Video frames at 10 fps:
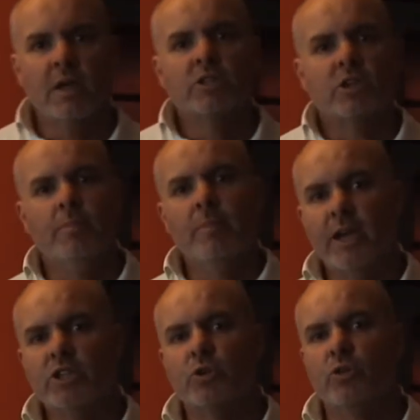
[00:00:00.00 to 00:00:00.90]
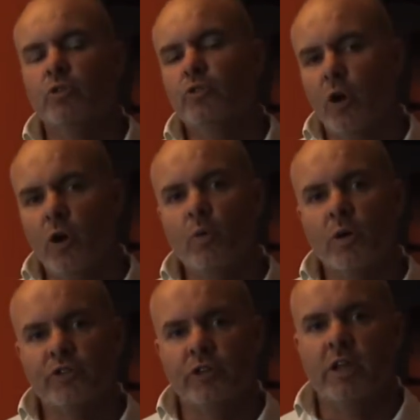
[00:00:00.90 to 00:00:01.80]
so make sure you know
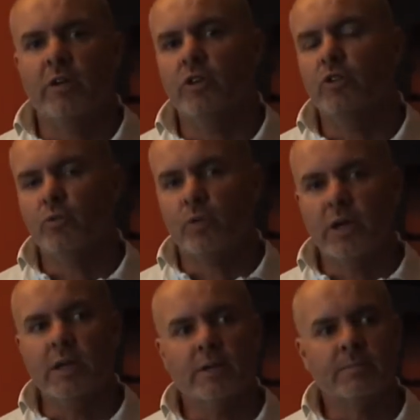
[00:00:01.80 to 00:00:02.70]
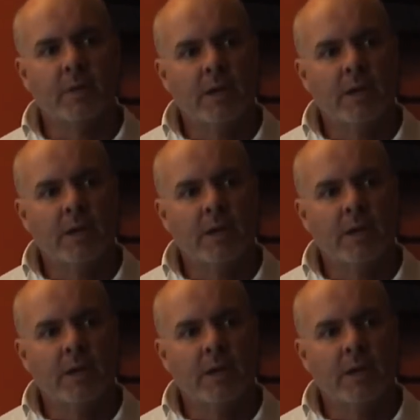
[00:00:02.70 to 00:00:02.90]
what's in there and you read it.